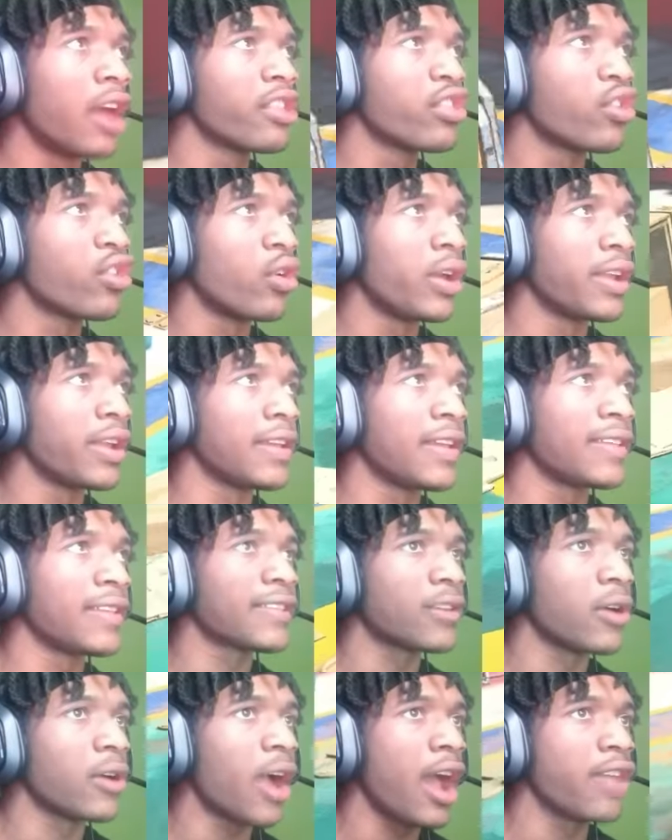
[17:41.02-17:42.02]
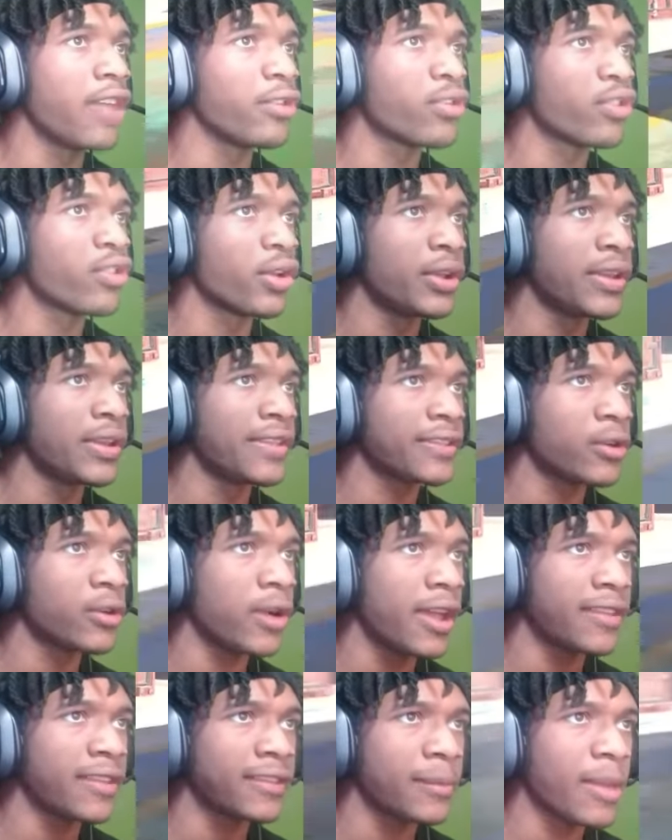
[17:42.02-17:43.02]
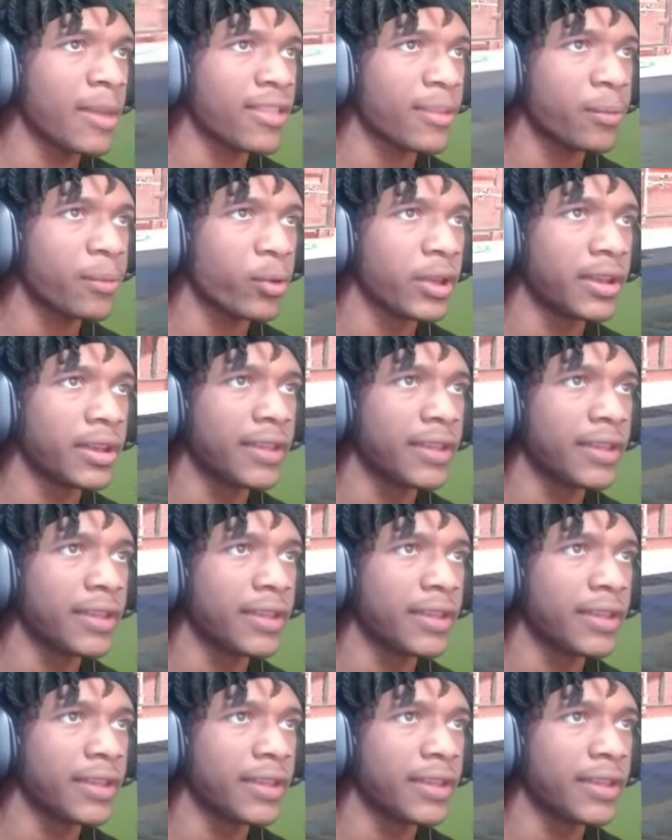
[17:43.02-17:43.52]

join Discord. How you join Discord? Exclamation point